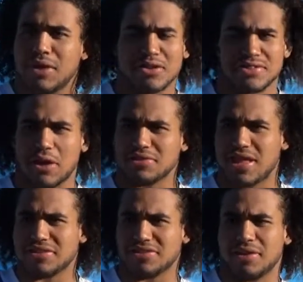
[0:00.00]
That was
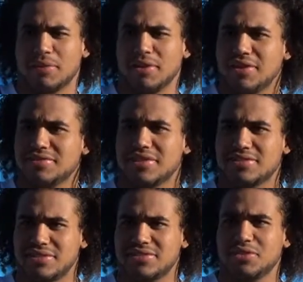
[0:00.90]
last year. I mean,
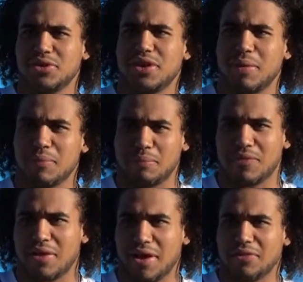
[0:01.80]
it's a new year. I'm
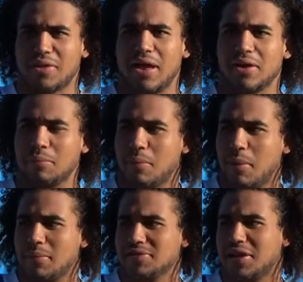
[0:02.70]
very healthy now, and
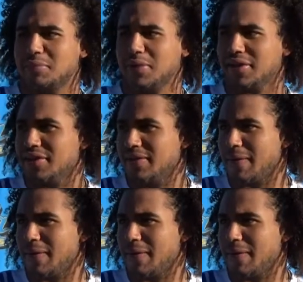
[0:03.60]
I'm excited to play.